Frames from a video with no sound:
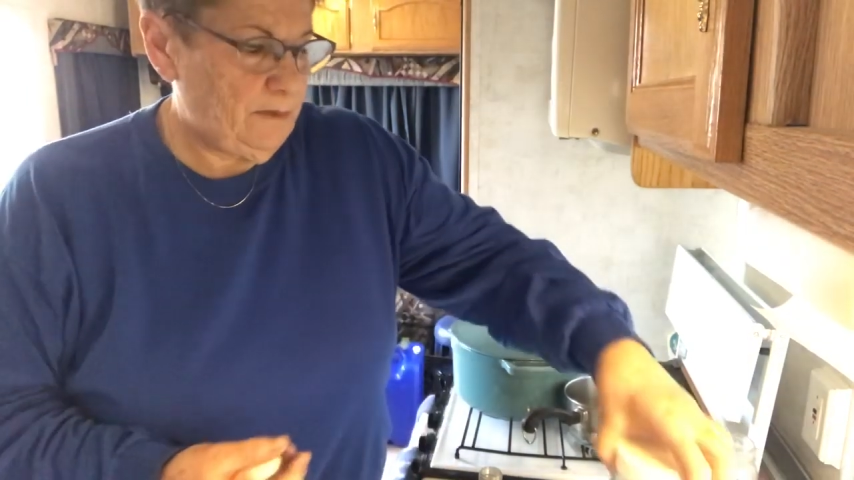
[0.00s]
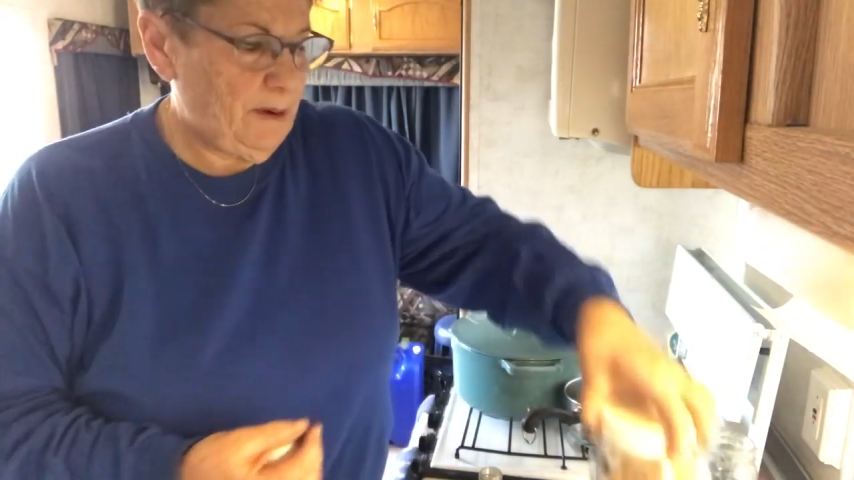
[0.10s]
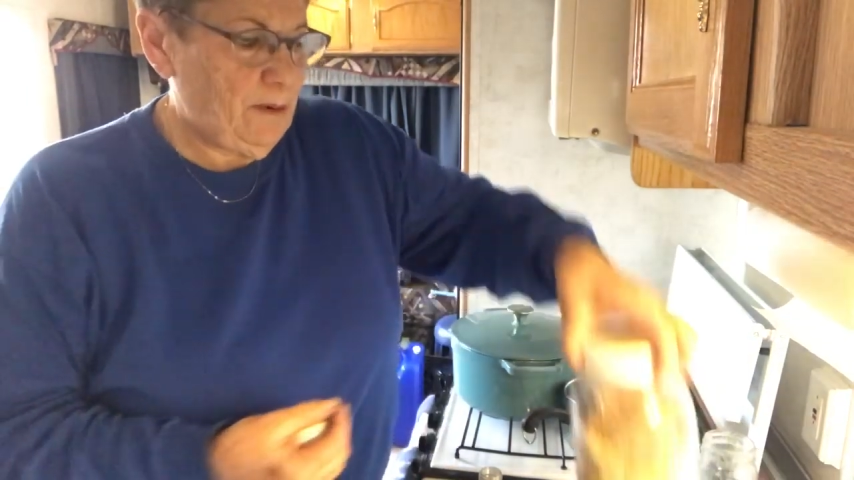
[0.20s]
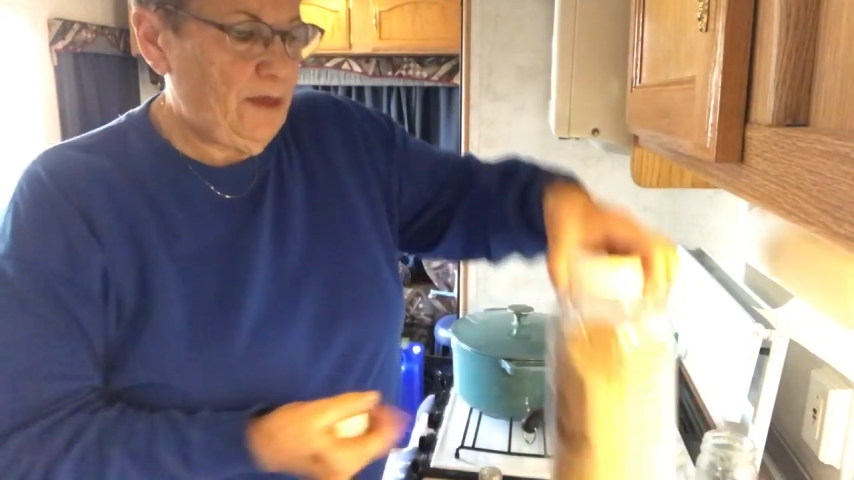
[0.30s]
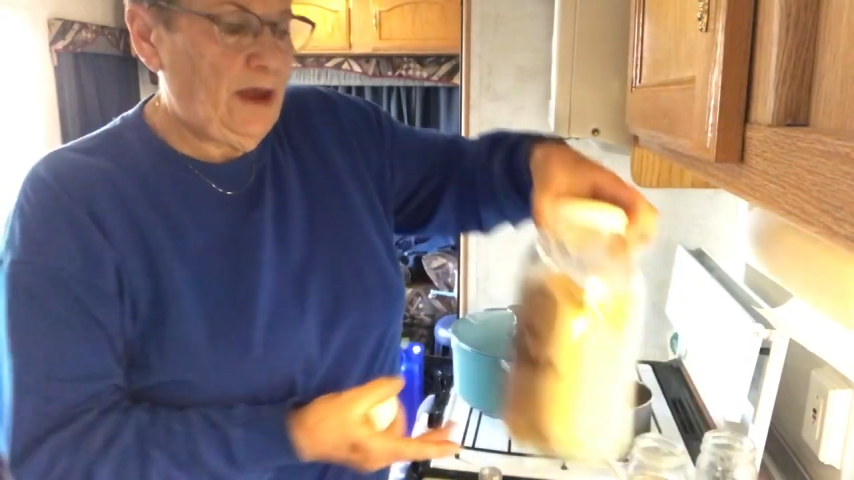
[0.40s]

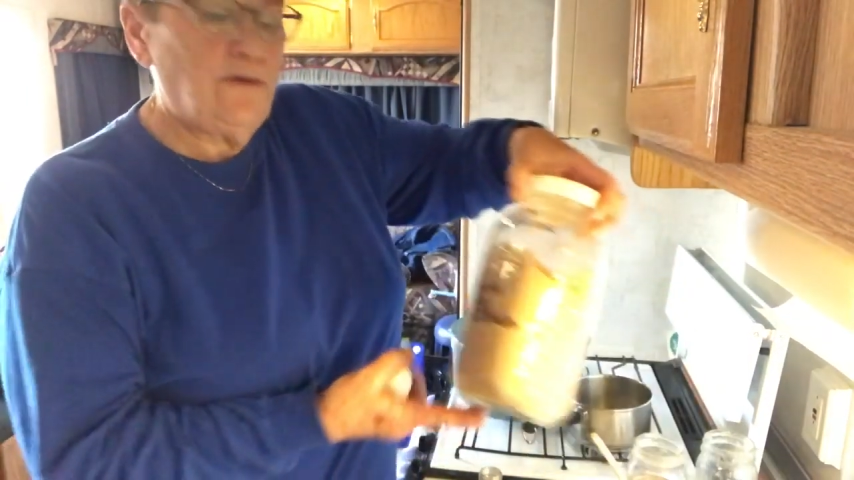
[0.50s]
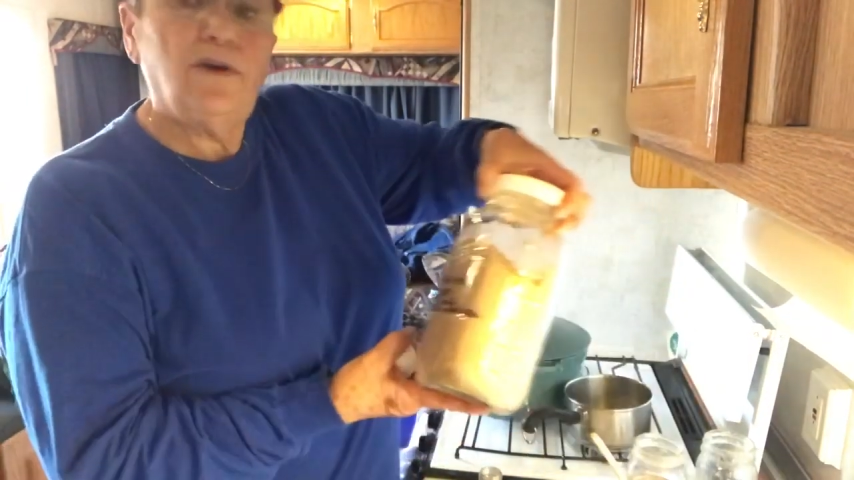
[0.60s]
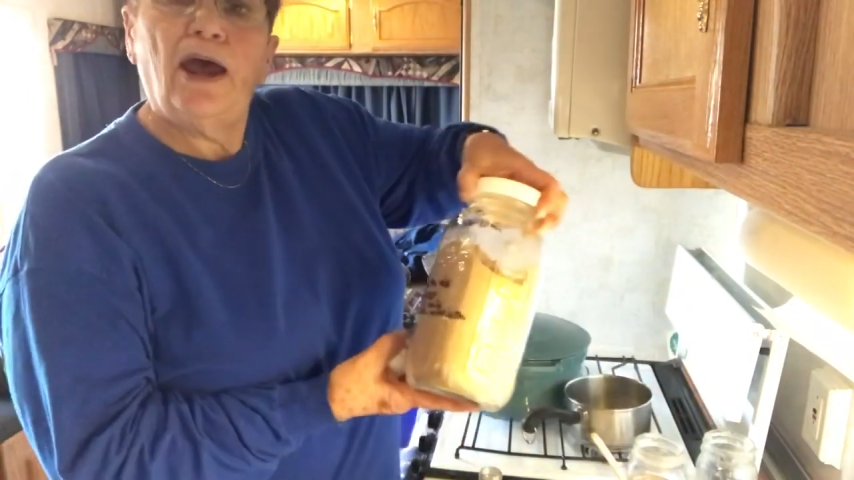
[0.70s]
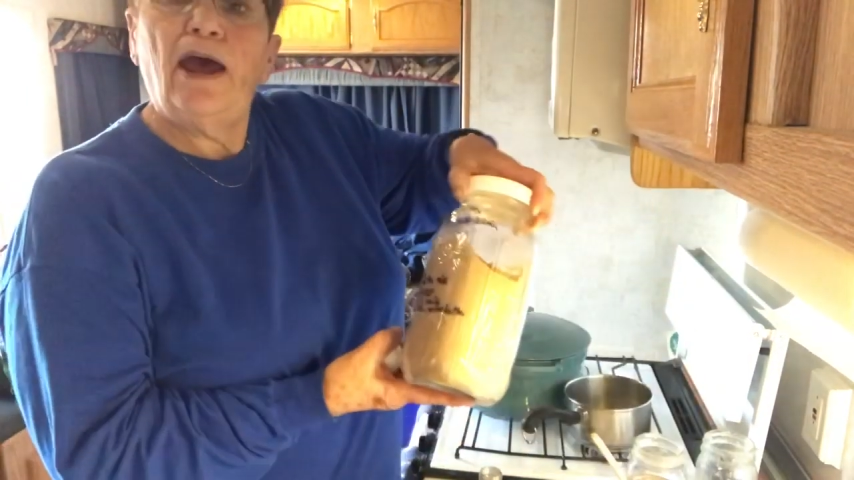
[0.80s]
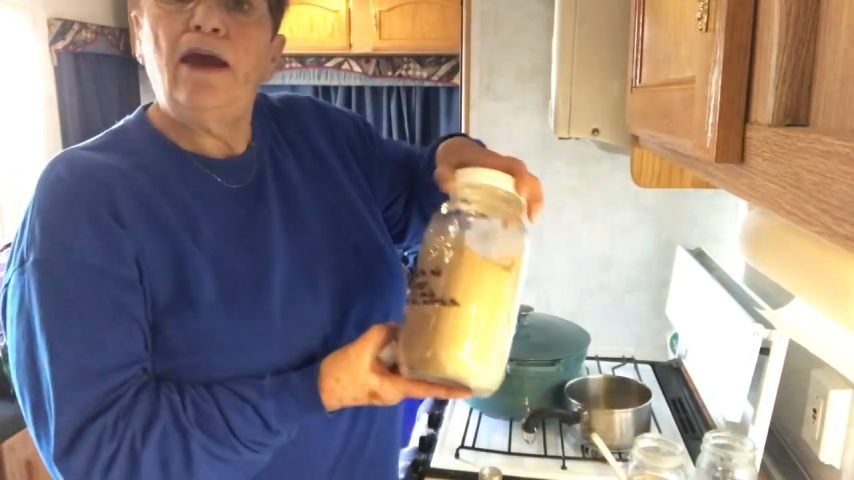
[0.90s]
Remember the
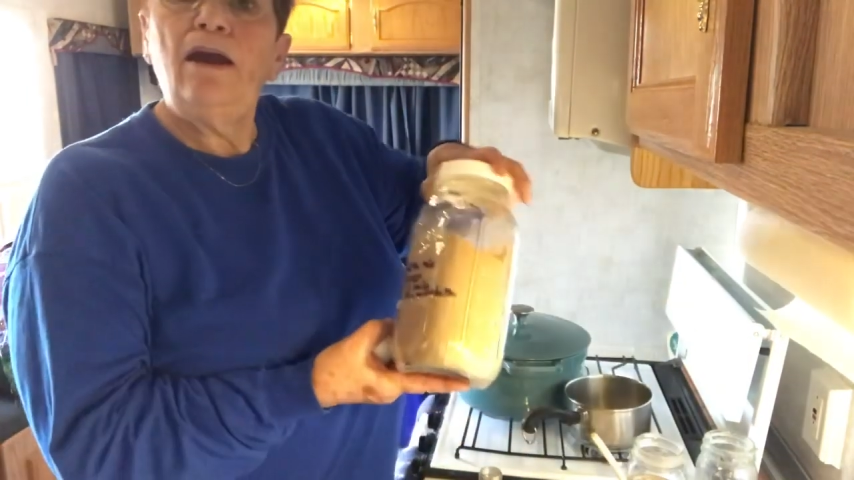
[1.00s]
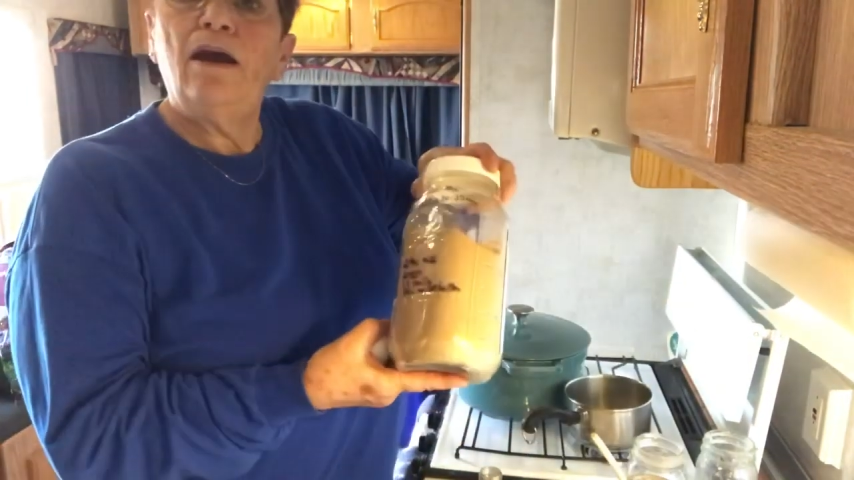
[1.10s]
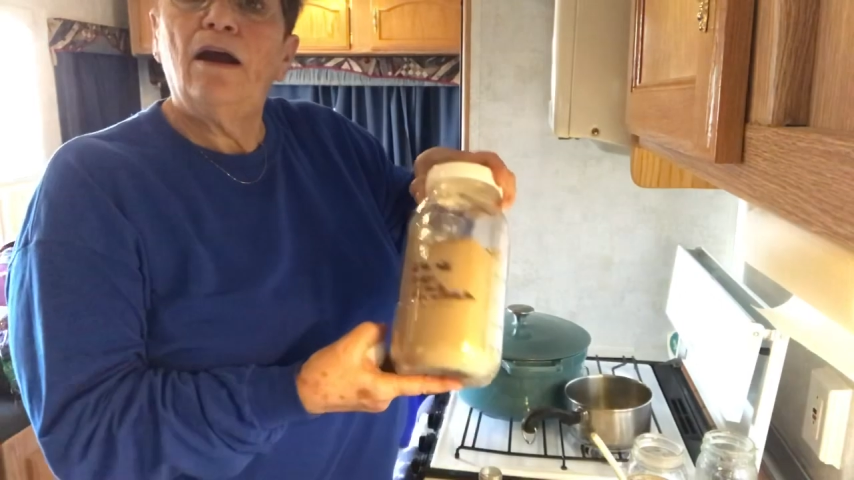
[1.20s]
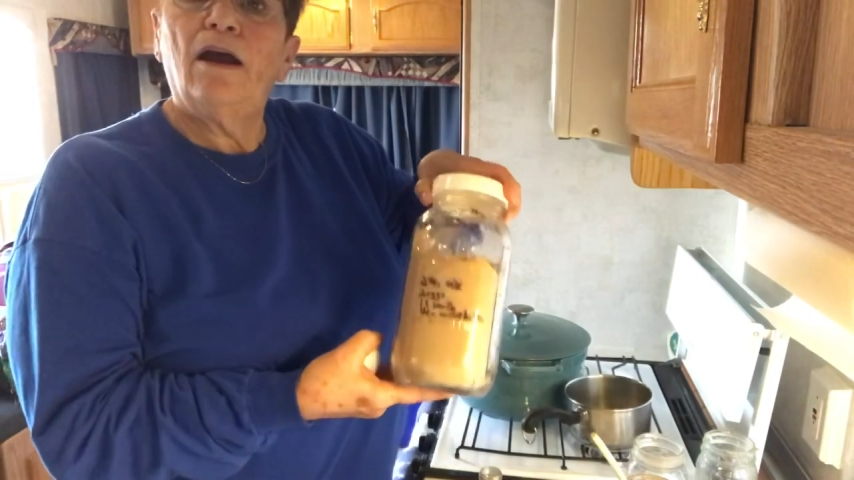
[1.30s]
other day